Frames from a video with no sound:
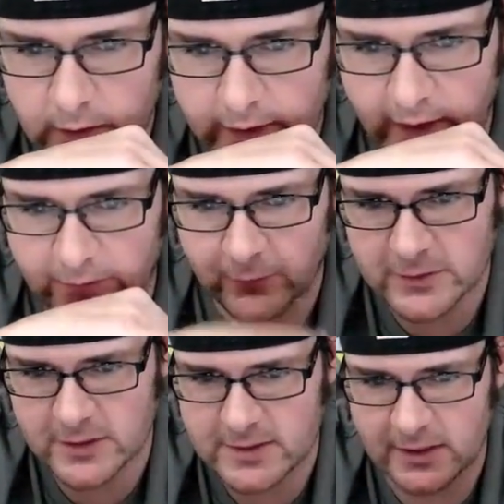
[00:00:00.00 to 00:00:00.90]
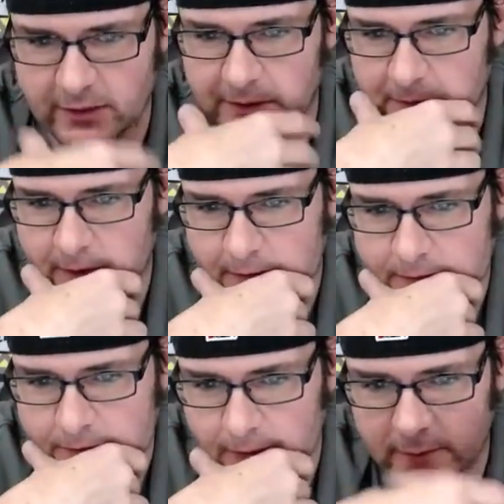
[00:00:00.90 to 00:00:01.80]
yeah Thursdays at Legoland
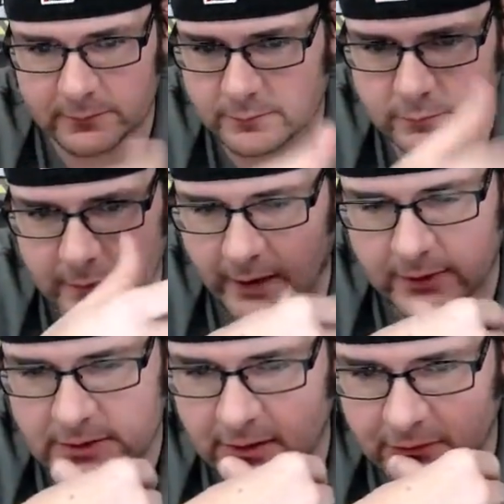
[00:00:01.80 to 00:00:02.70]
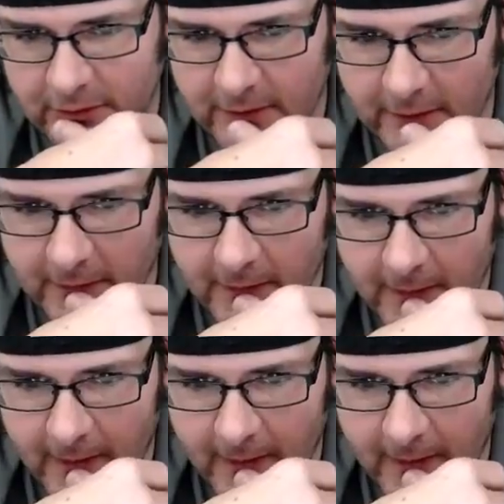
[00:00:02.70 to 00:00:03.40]
or yeah the Discovery Center.